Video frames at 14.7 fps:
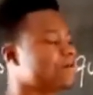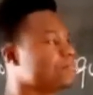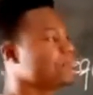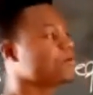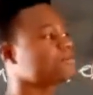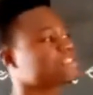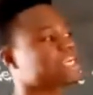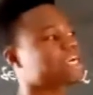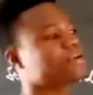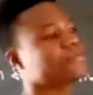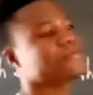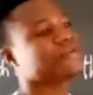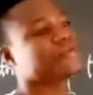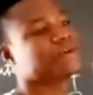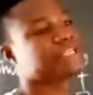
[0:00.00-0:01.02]
both sides of
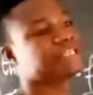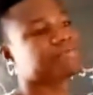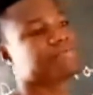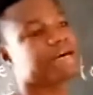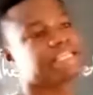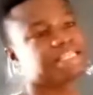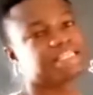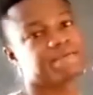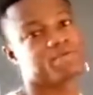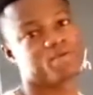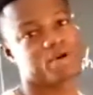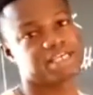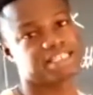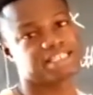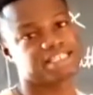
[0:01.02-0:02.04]
the equation by the same
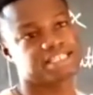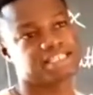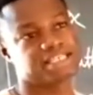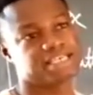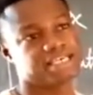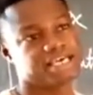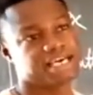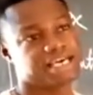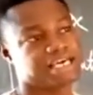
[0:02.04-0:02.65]
quantity,